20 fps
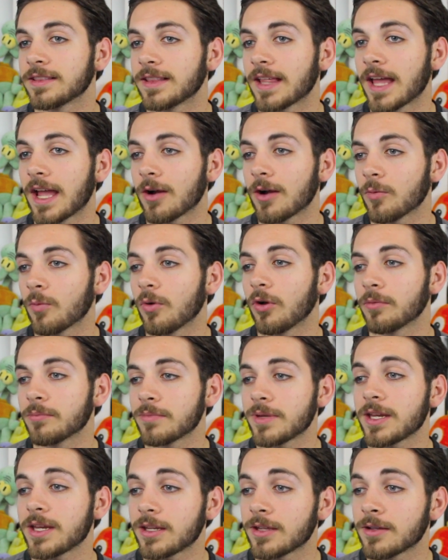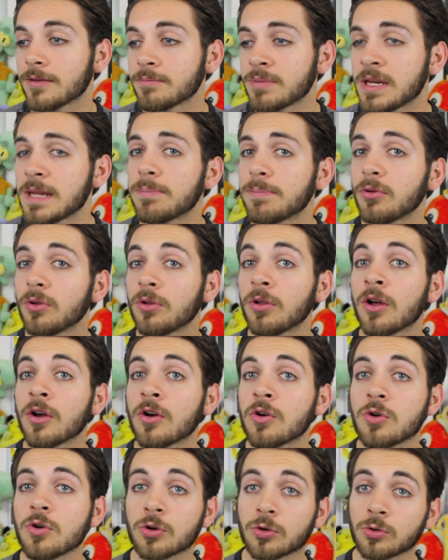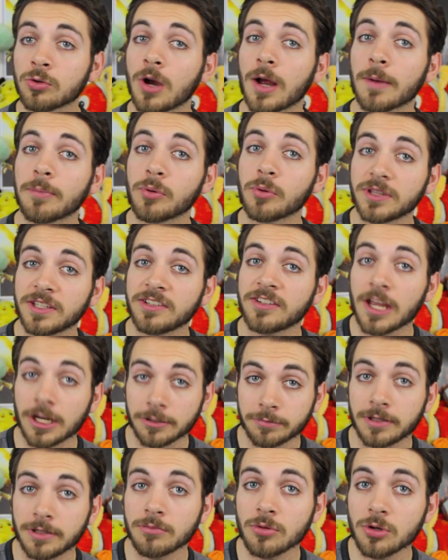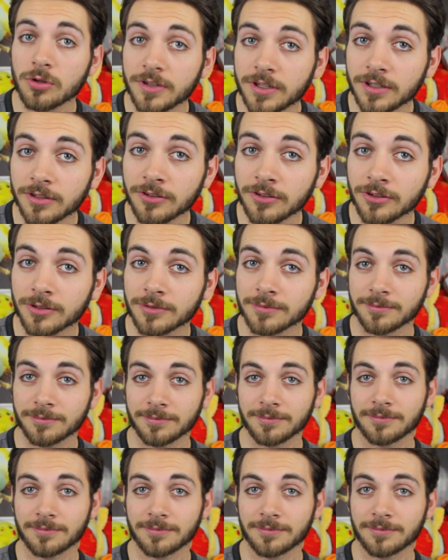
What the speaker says: that will make people who grew up with these X-Men movies...